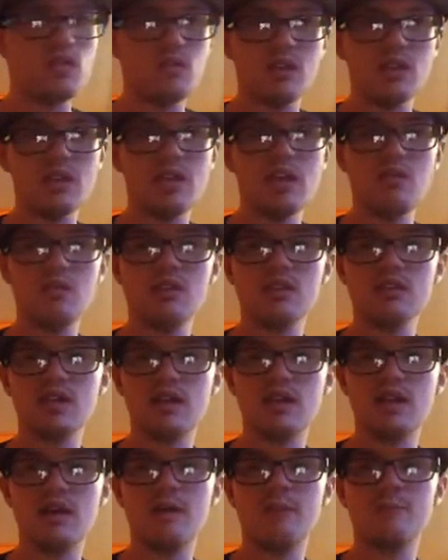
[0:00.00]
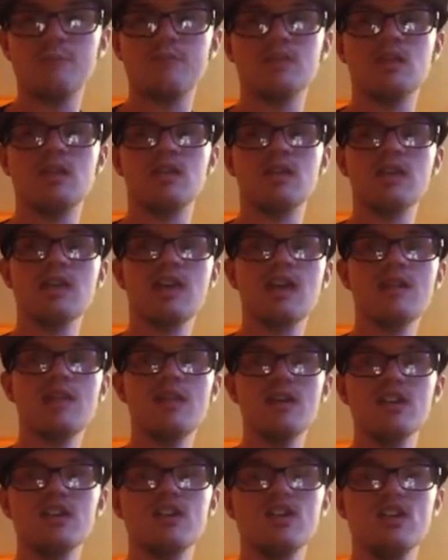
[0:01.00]
wanted to help, so he kind of
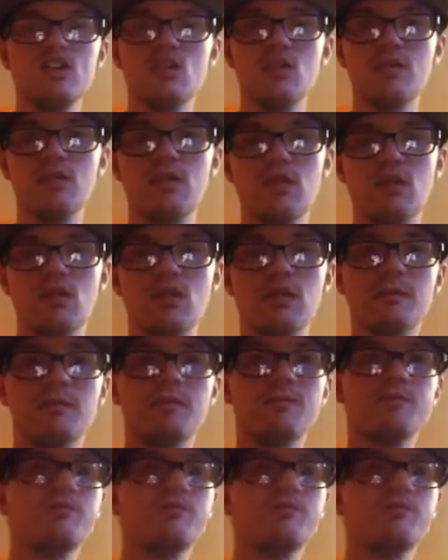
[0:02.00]
made a cure for her.